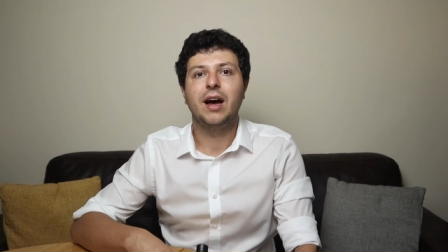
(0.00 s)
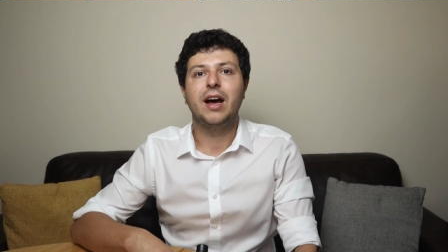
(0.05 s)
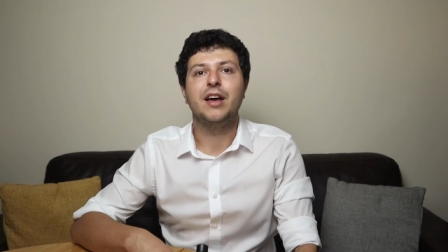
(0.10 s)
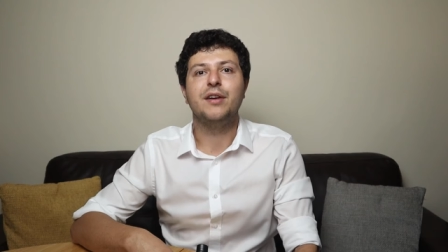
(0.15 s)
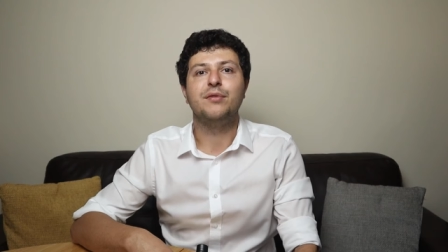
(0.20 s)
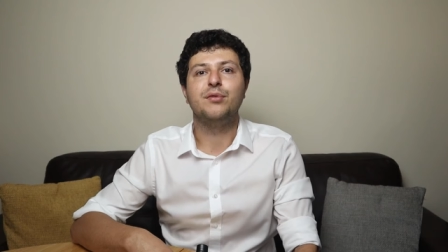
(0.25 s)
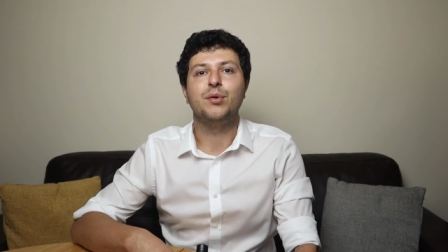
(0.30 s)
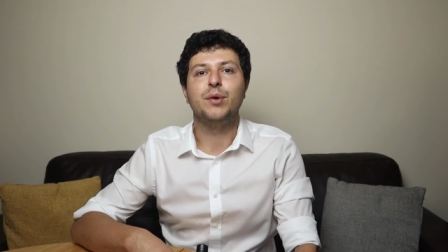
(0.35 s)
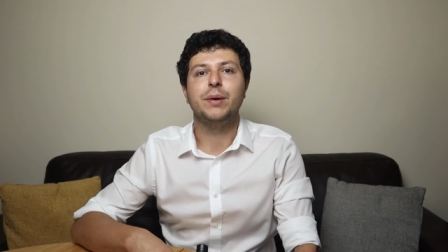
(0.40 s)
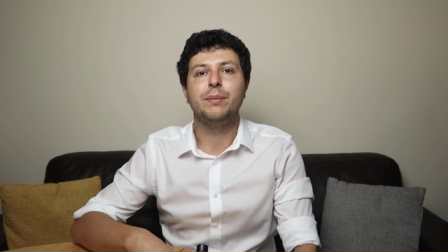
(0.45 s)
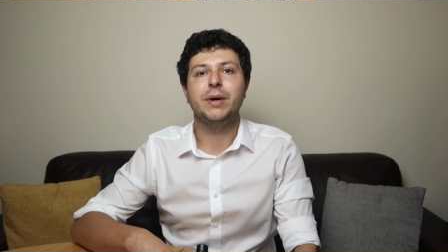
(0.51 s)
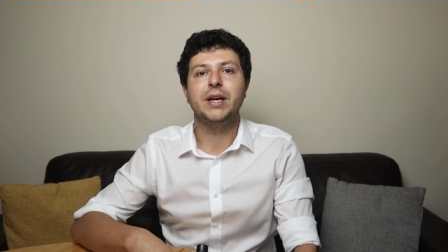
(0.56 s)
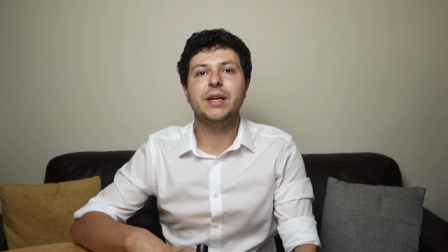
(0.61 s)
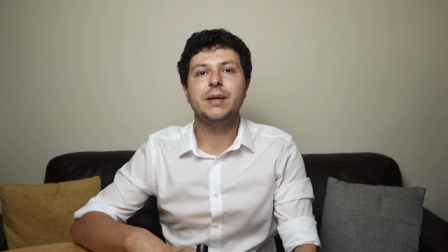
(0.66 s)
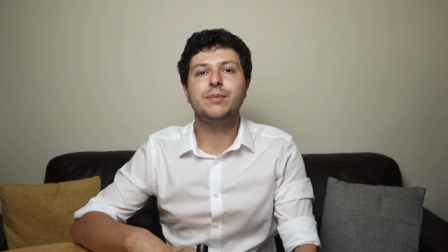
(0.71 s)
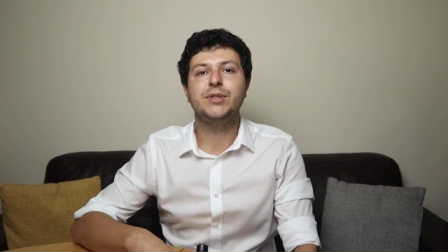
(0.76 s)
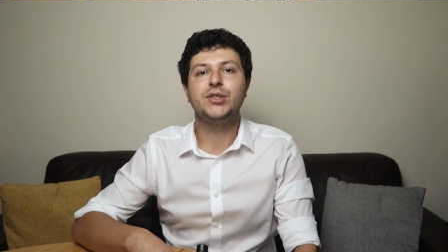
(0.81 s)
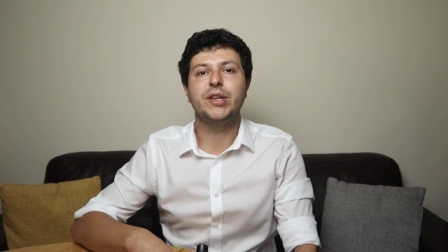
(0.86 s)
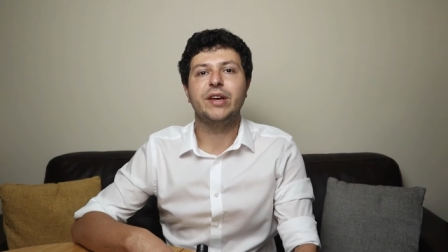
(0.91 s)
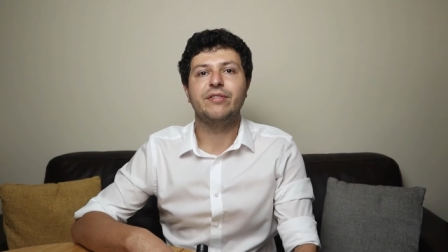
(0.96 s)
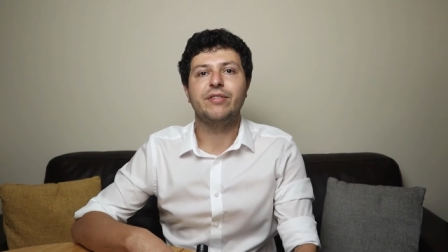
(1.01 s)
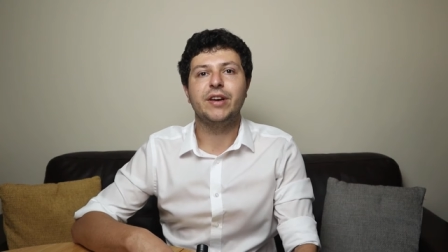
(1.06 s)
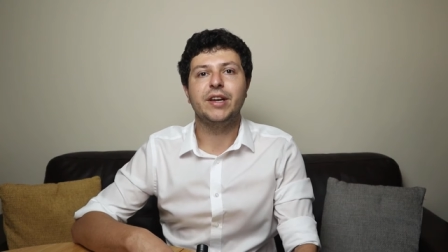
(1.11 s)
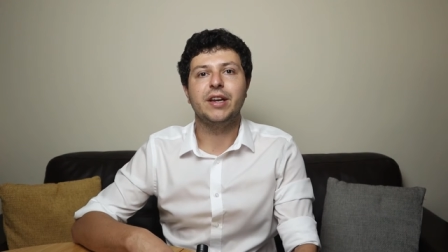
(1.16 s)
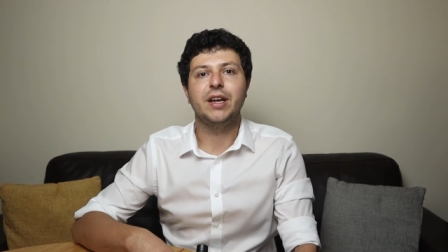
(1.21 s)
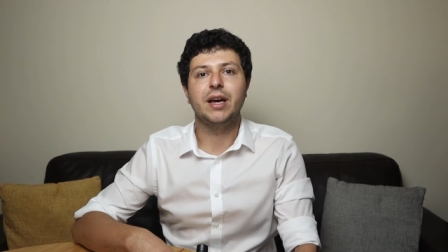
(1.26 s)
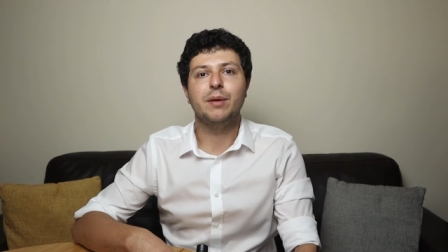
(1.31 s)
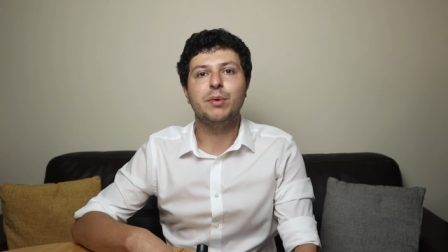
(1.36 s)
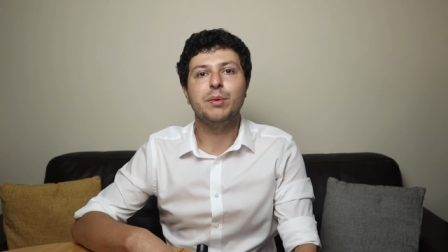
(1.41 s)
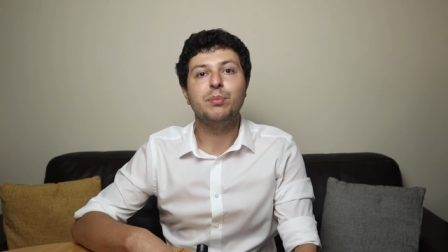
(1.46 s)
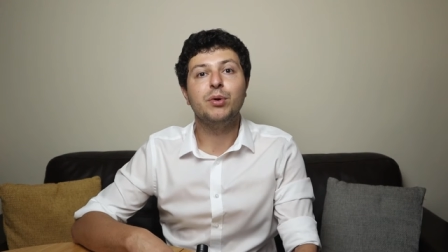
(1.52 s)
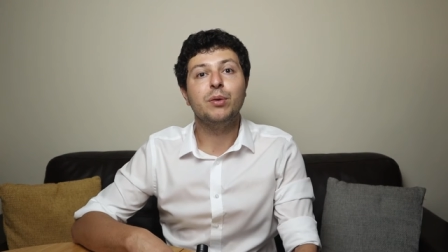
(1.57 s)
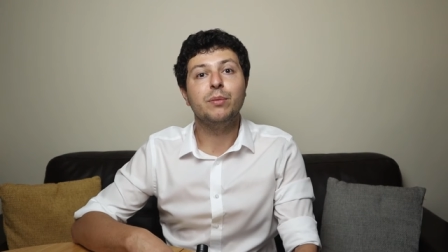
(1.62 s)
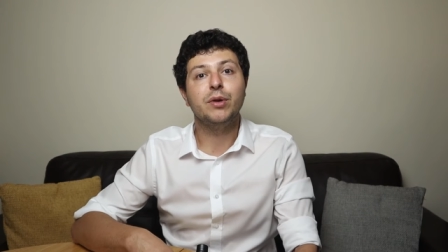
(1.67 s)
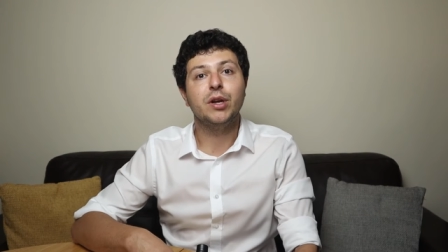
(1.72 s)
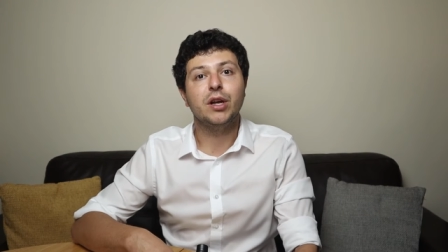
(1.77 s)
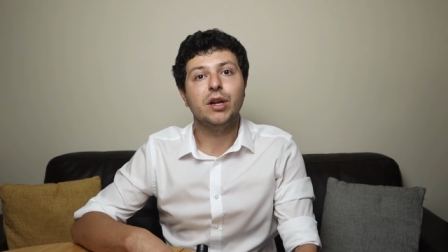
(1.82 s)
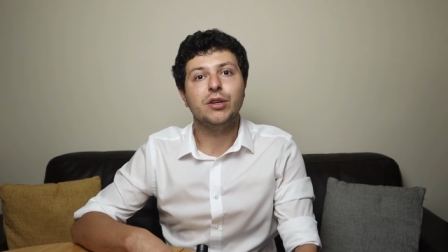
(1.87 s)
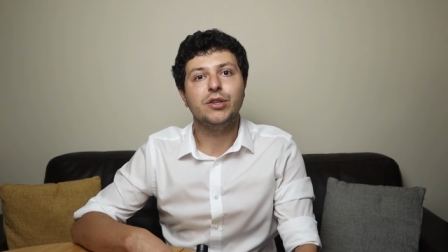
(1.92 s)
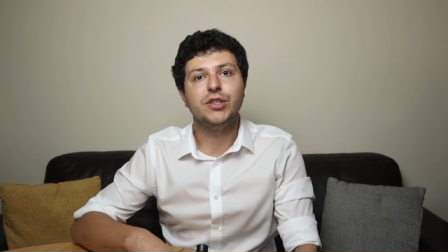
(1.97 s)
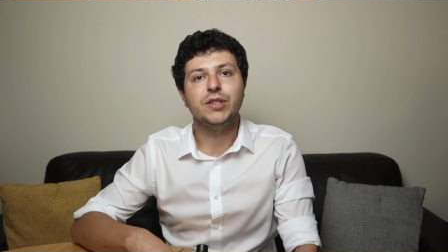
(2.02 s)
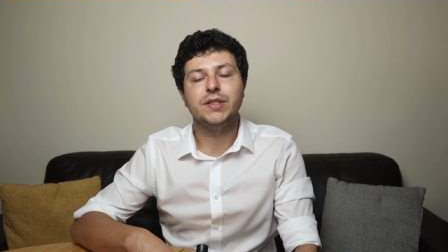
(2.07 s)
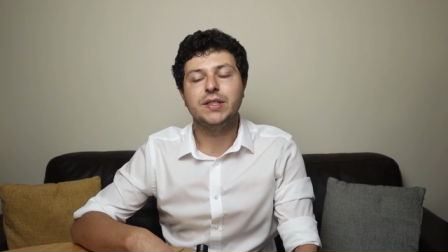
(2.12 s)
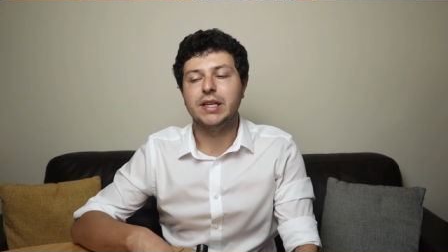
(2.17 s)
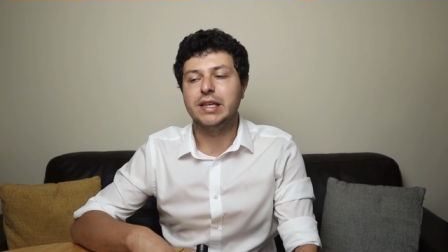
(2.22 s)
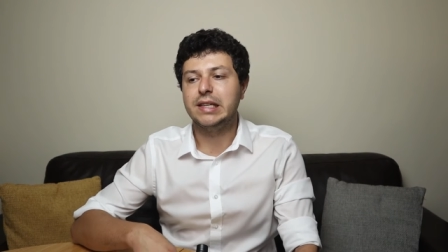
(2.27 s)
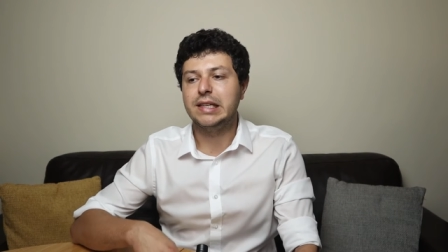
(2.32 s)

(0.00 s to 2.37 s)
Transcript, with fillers: Hi everyone, my name is Stefan, I'm a pulmonologist.